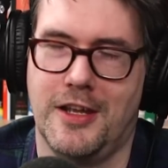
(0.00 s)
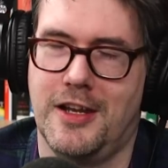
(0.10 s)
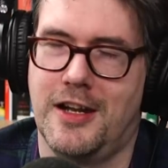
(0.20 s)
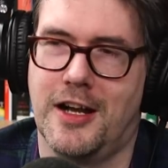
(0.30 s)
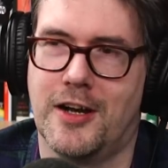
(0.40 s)

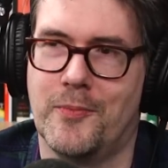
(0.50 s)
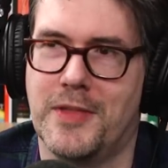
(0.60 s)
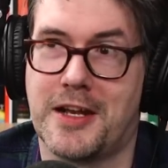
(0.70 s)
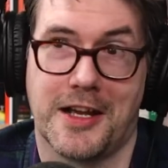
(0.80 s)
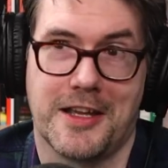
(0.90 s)
Hmm. Um,
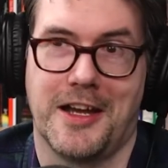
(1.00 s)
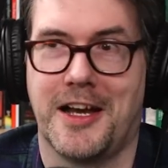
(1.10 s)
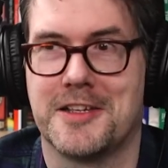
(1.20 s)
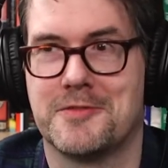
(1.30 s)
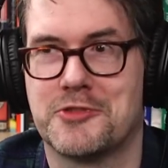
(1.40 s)
and I,
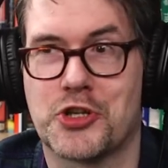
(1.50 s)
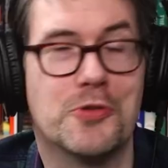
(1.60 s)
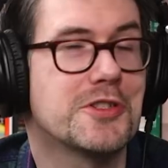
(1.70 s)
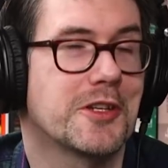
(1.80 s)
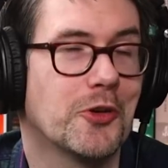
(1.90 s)
I
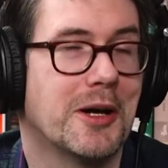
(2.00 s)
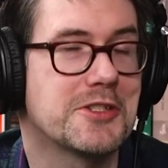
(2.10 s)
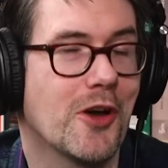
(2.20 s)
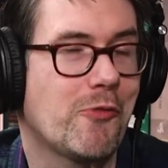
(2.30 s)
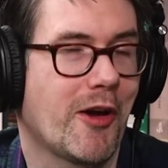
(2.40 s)
chose to kill
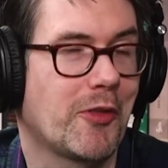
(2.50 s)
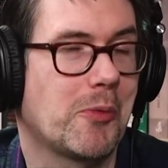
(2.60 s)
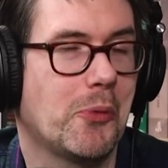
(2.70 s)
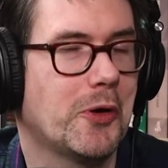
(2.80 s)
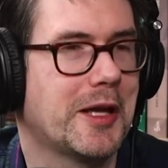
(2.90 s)
myself rather than the boy.